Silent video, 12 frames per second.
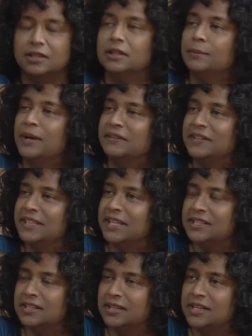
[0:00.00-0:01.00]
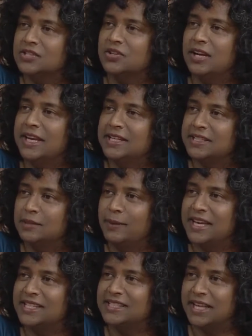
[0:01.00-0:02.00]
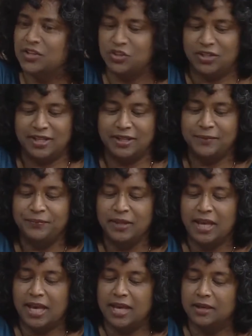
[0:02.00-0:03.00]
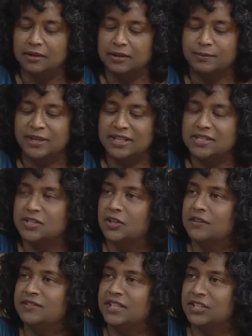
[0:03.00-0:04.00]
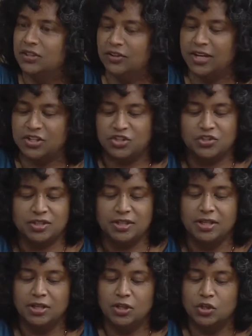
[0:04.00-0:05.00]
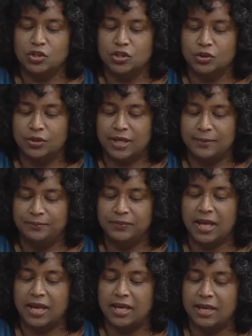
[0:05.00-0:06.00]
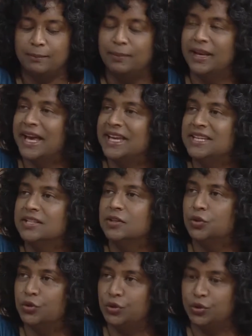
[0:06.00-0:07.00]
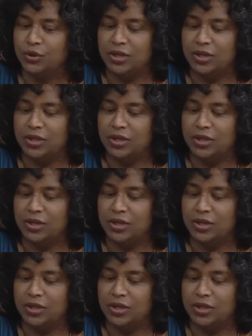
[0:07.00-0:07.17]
The Bhagavad Gita is related by Sanjaya, the minister of Dhritarashtra, to him, a blind Kuru